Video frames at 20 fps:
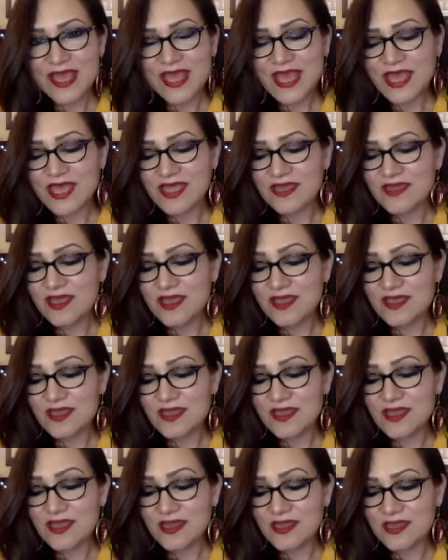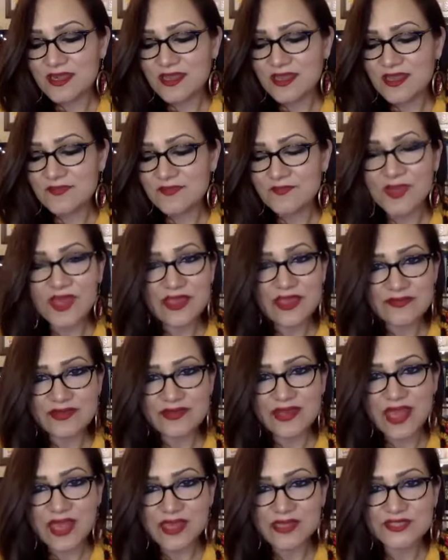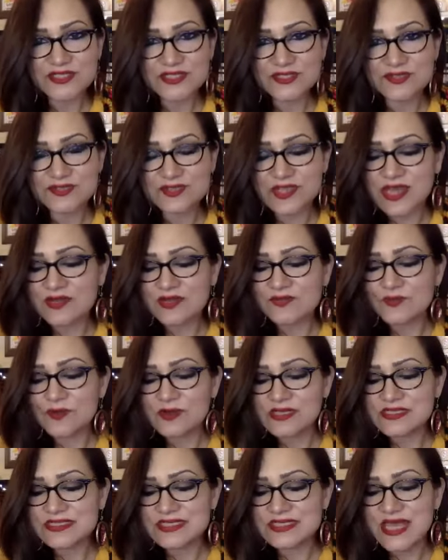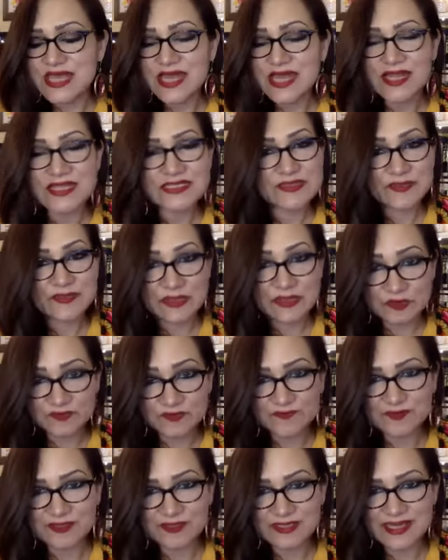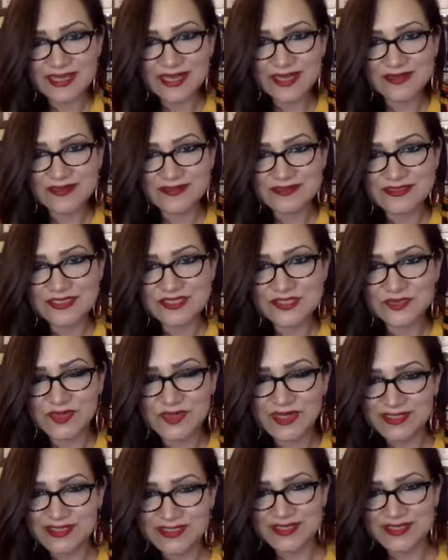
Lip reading: And I my reaction to that was, that has a beautiful cadence to it.